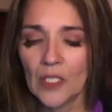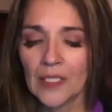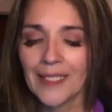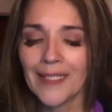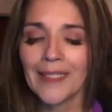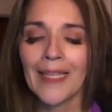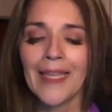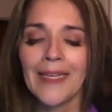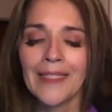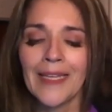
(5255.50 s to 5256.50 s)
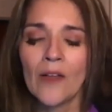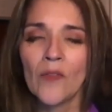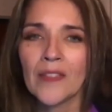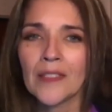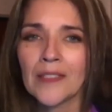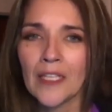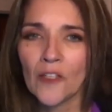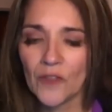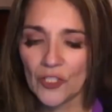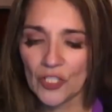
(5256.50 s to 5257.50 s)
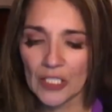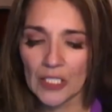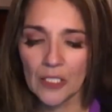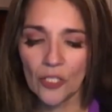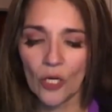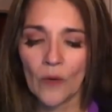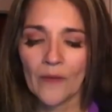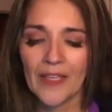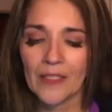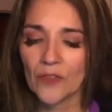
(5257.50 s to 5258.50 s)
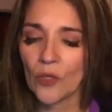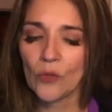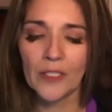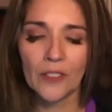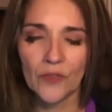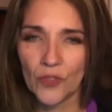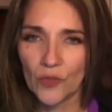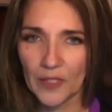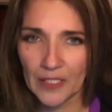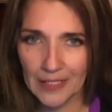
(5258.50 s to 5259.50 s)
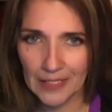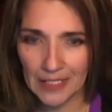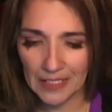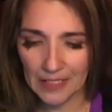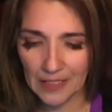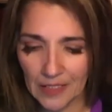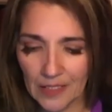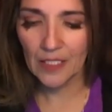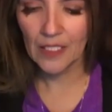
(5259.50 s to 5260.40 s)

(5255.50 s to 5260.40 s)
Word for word: to lay down the selfish ego that is only concerned with its needs,